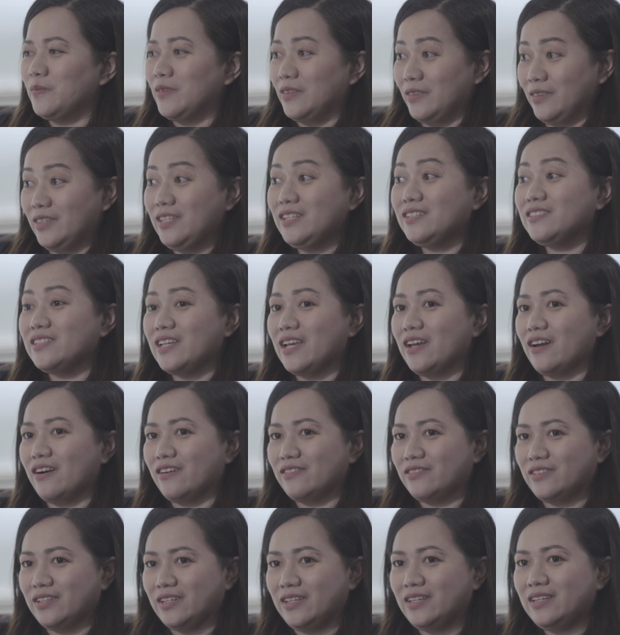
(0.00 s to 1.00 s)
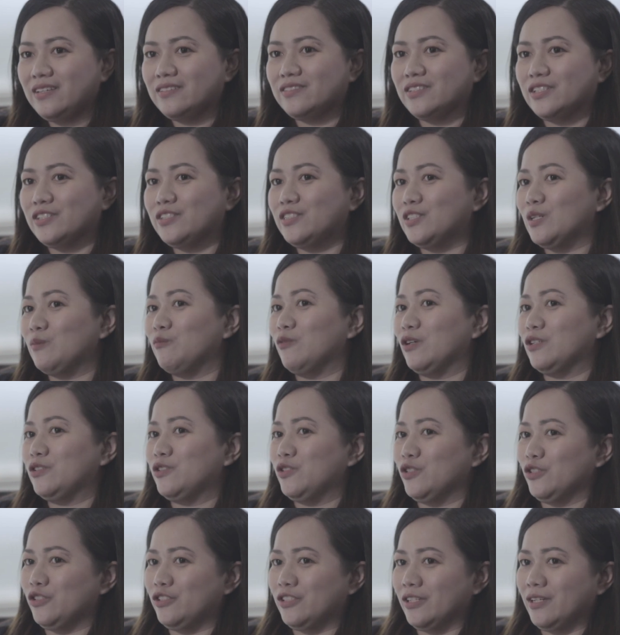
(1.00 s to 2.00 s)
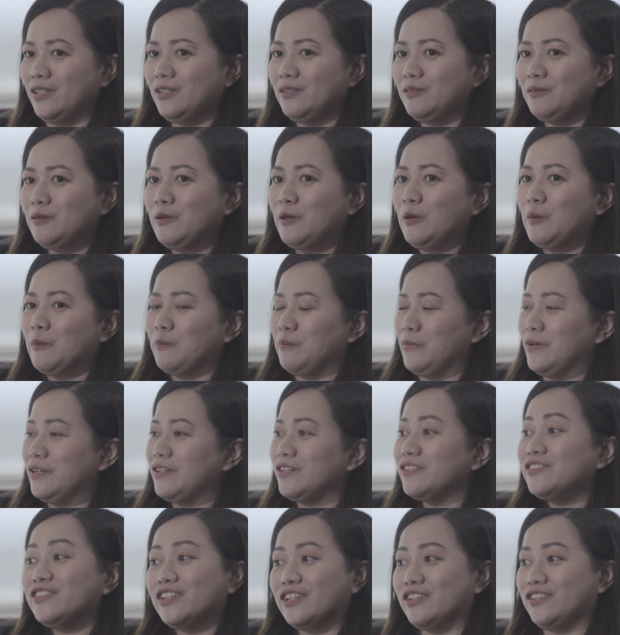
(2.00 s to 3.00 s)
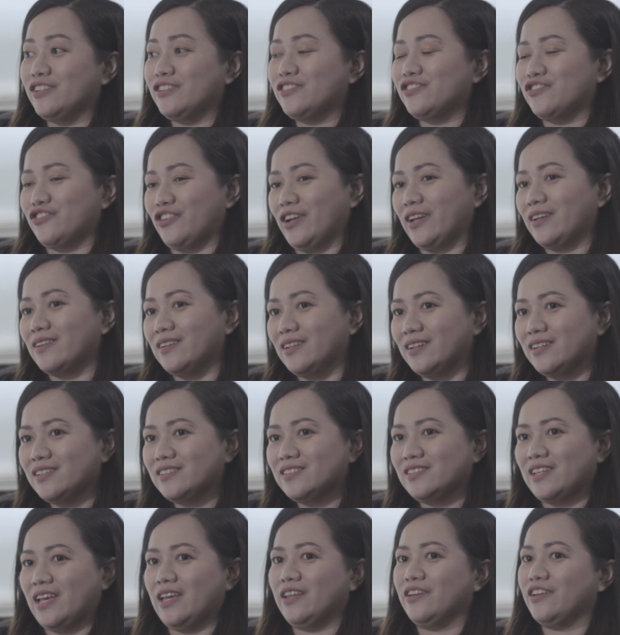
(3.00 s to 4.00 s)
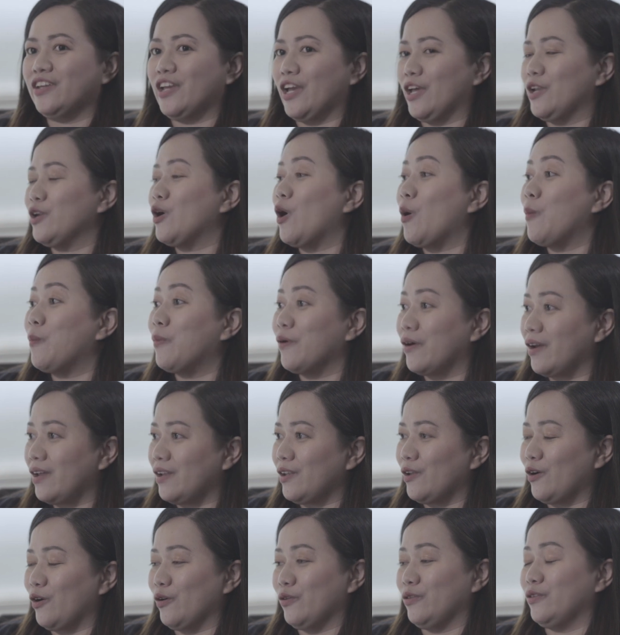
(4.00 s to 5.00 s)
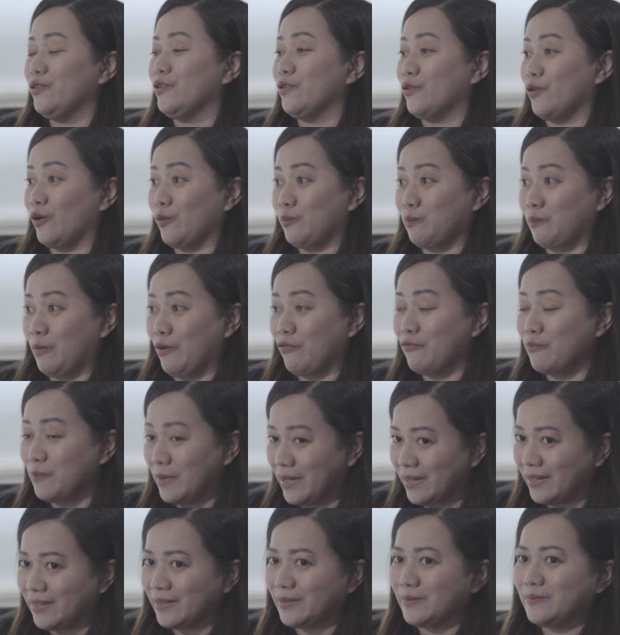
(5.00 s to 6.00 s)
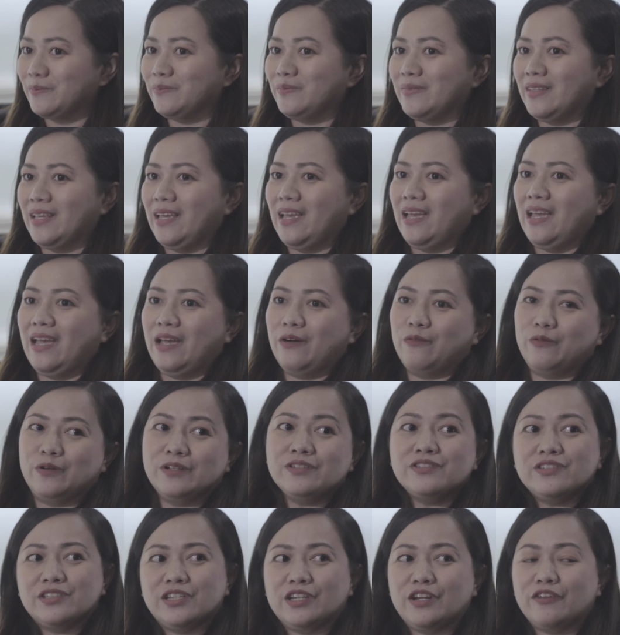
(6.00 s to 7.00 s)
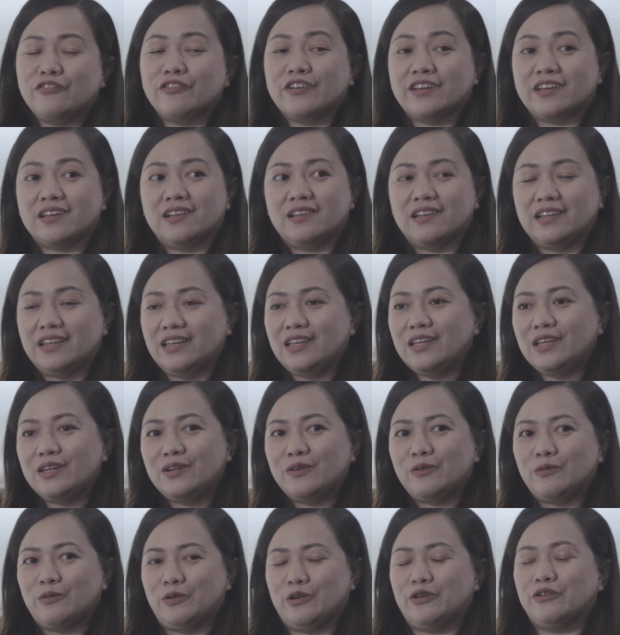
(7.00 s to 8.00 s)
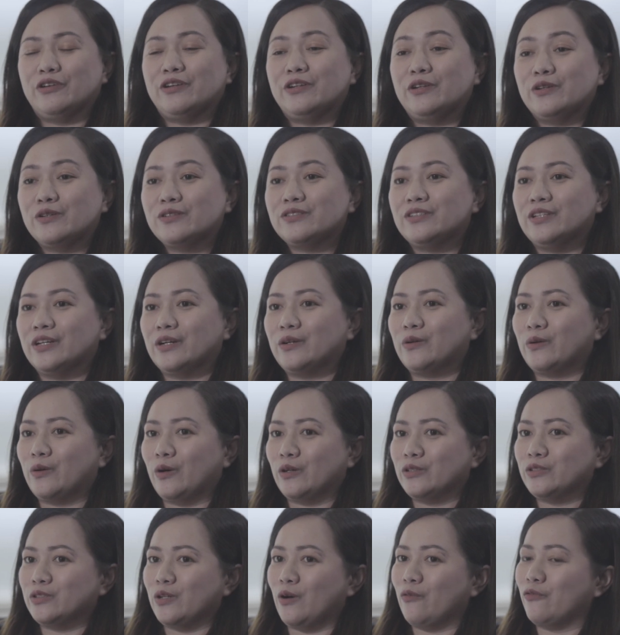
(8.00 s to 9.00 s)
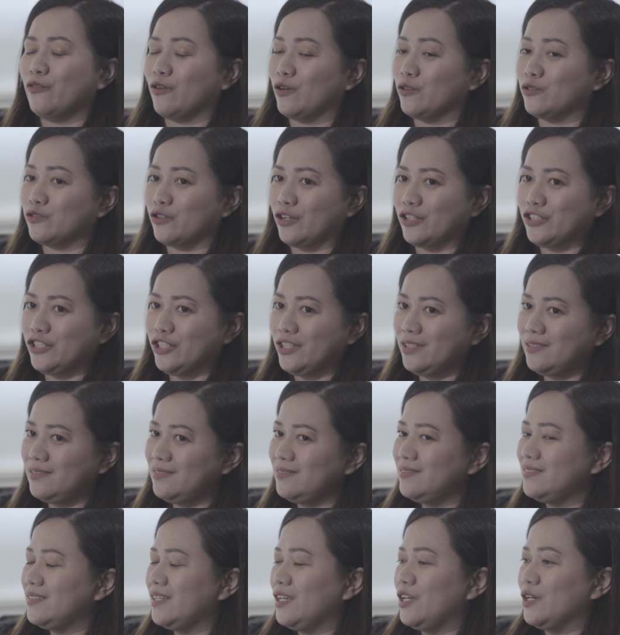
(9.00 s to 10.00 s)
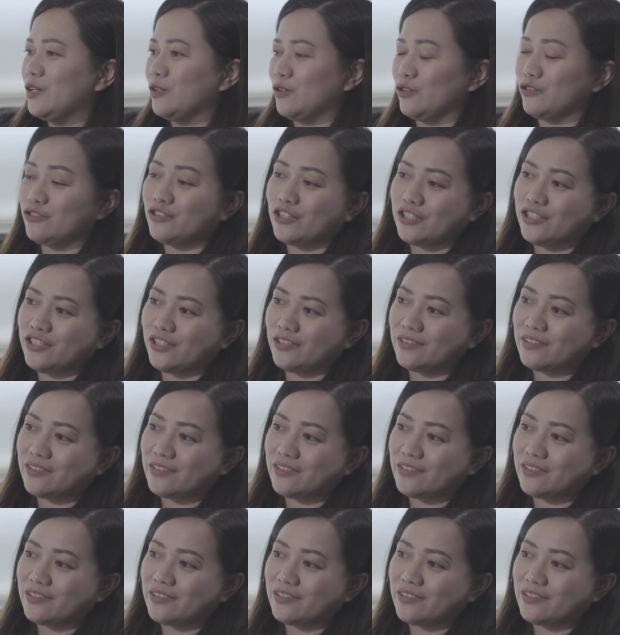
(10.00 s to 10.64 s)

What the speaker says: This ART system was chosen because it is trackless and can operate on road pavement. Which significantly will reduce the cost of construction